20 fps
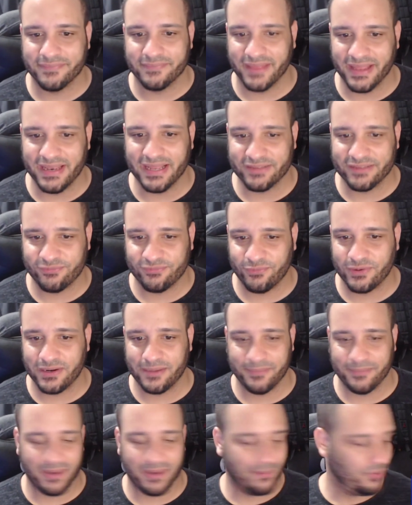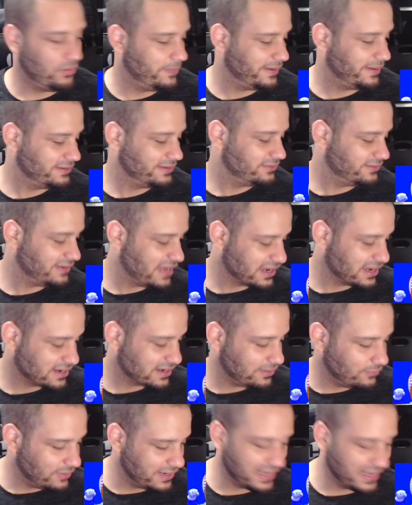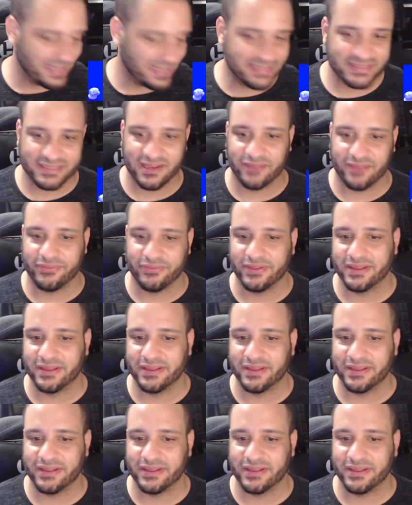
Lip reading: and that's what I'm hoping. So knock on wood, it's nothing.